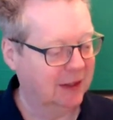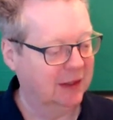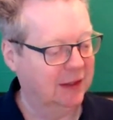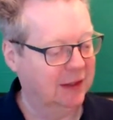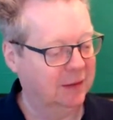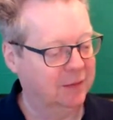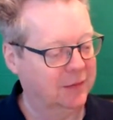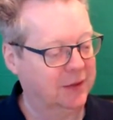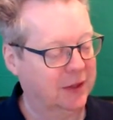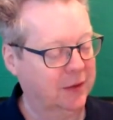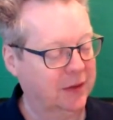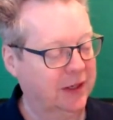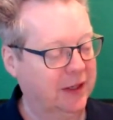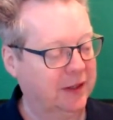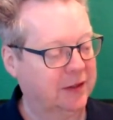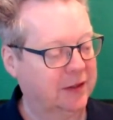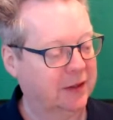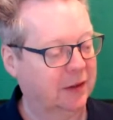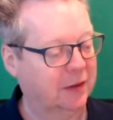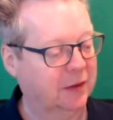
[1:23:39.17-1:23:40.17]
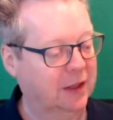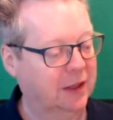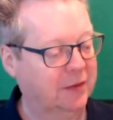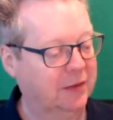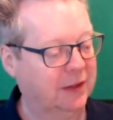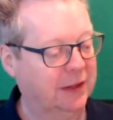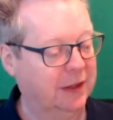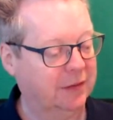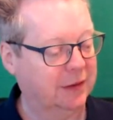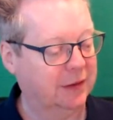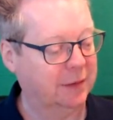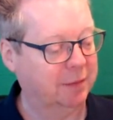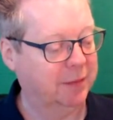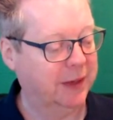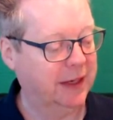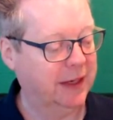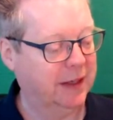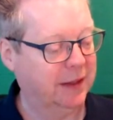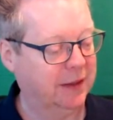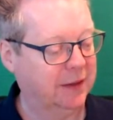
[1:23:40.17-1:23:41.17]
Um, so, yeah, so you've got liver, liver and
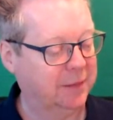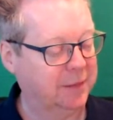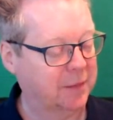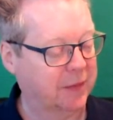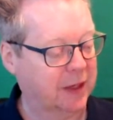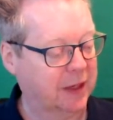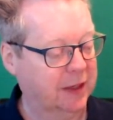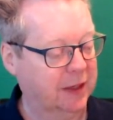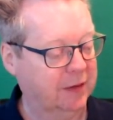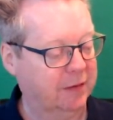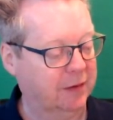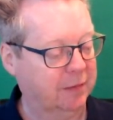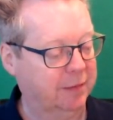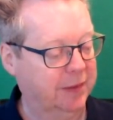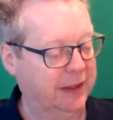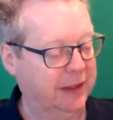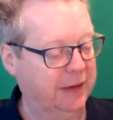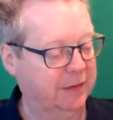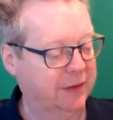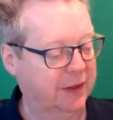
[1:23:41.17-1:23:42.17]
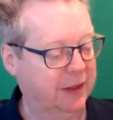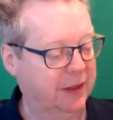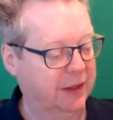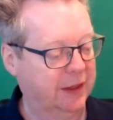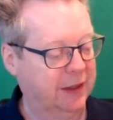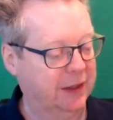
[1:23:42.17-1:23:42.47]
bacon, liver and beef,